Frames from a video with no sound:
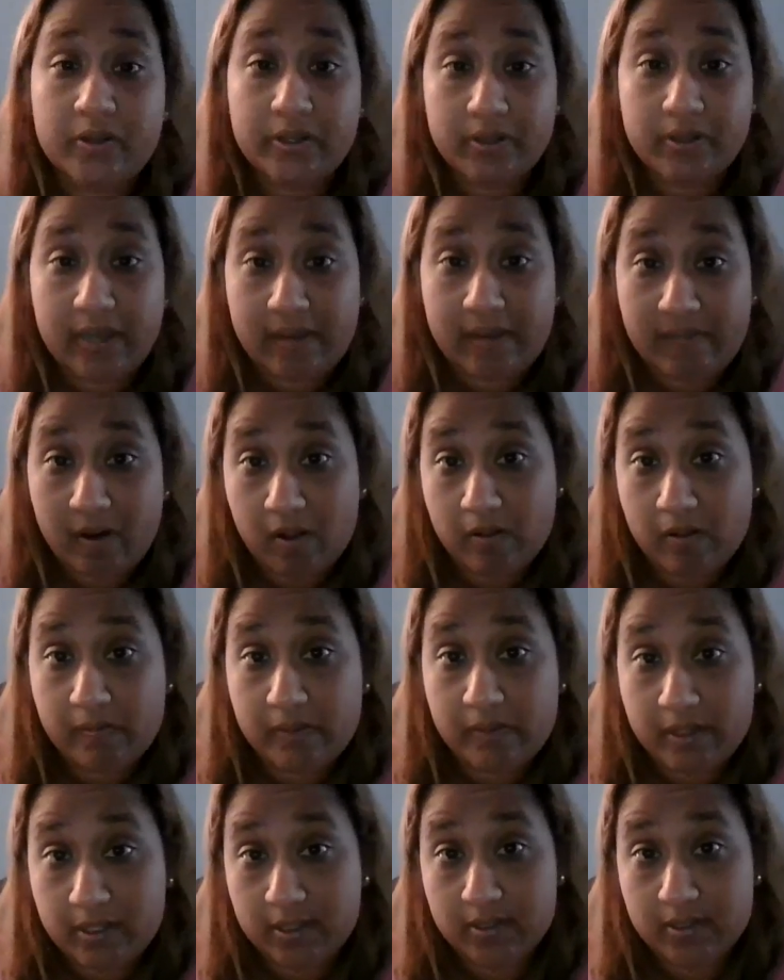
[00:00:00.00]
you'll have all
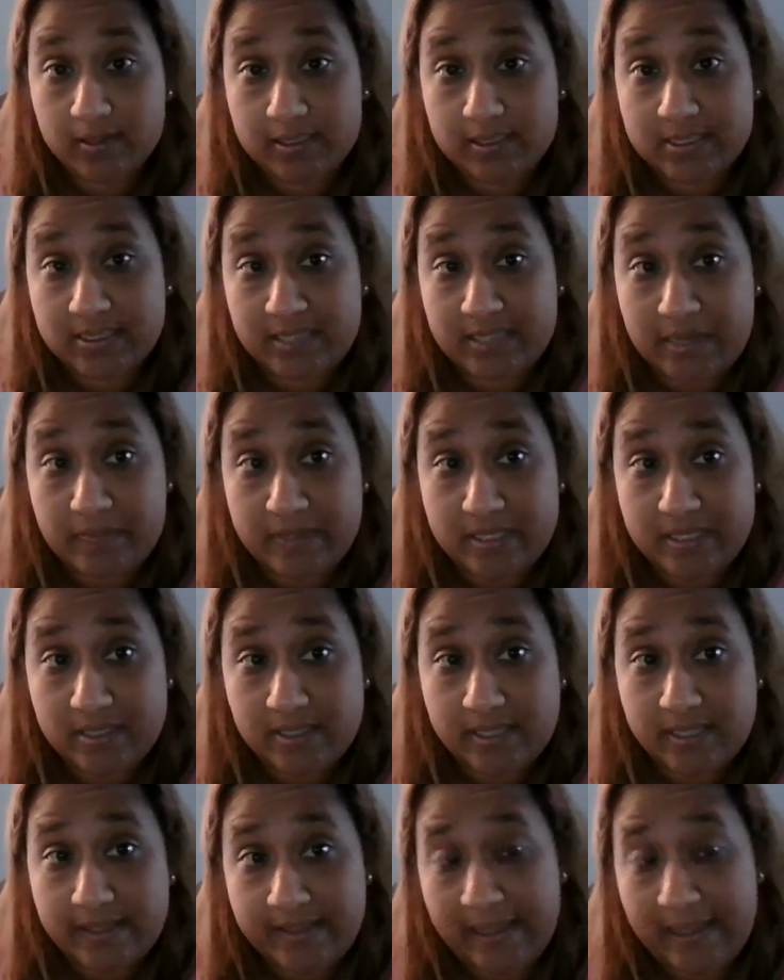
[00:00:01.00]
of the
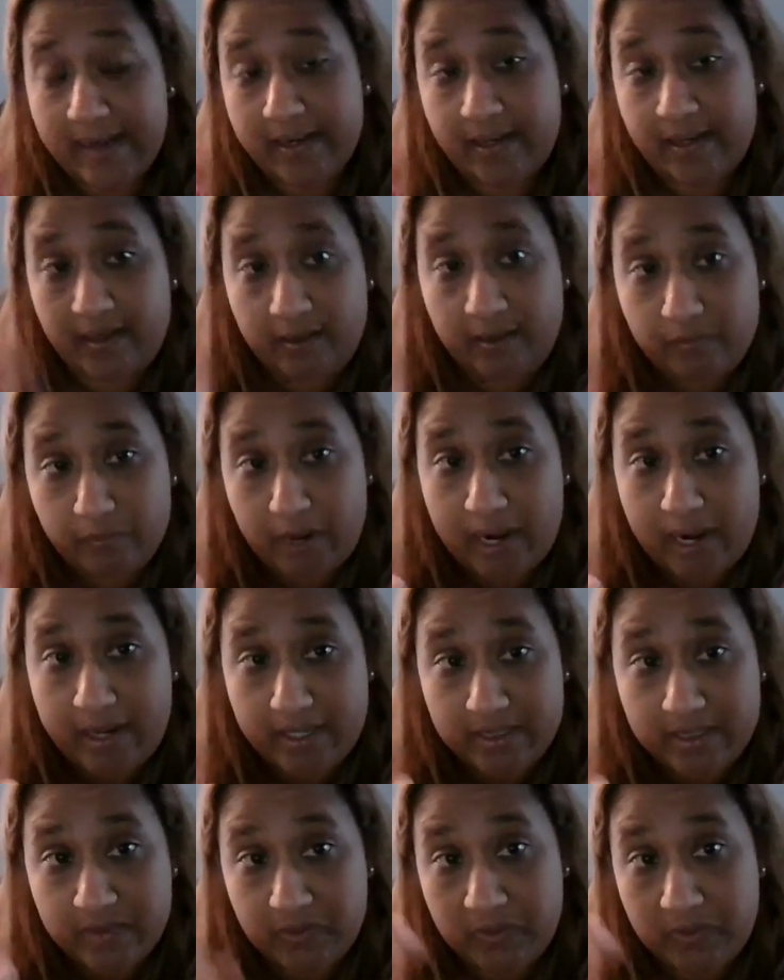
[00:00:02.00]
stipends, and then
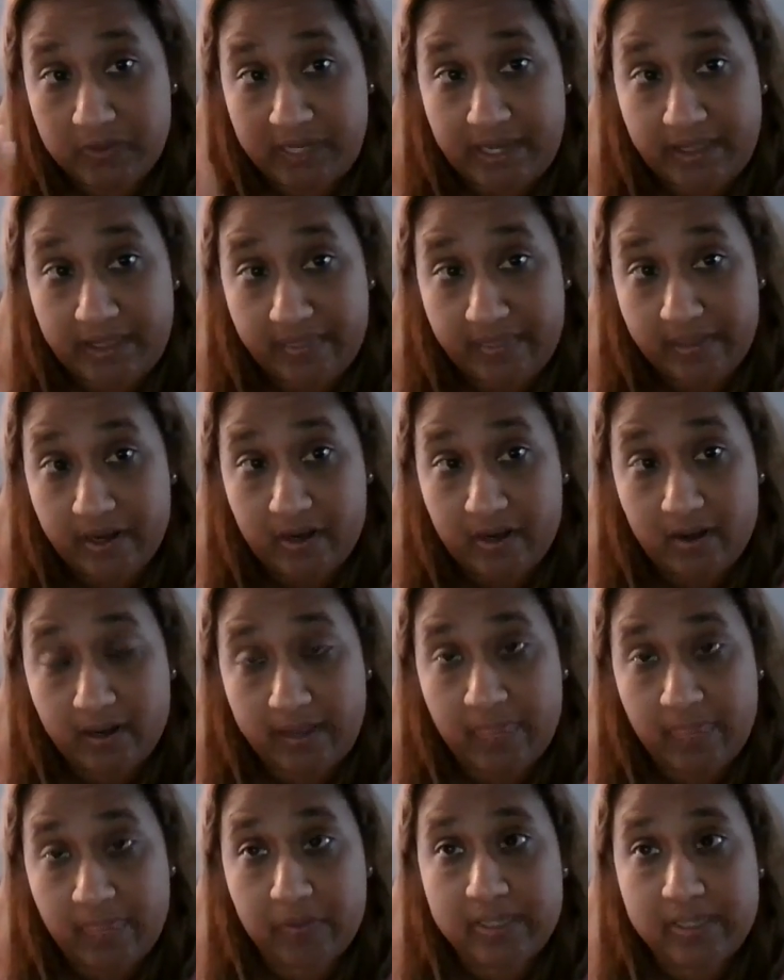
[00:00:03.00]
Ryan's will be in there.
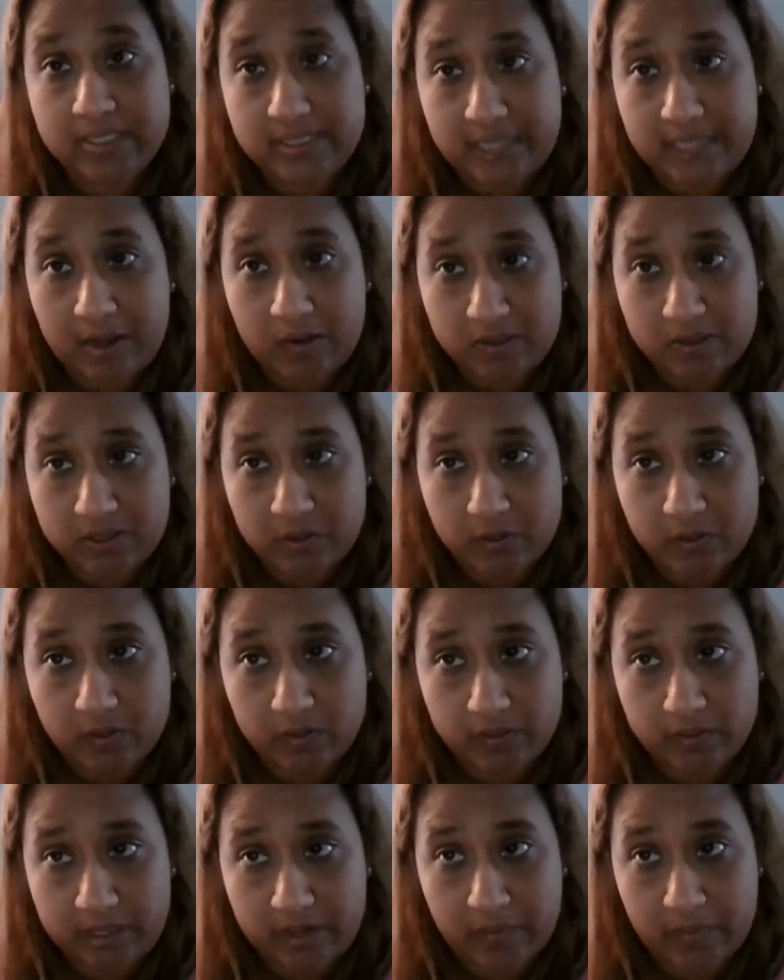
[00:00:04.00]
And the reason also that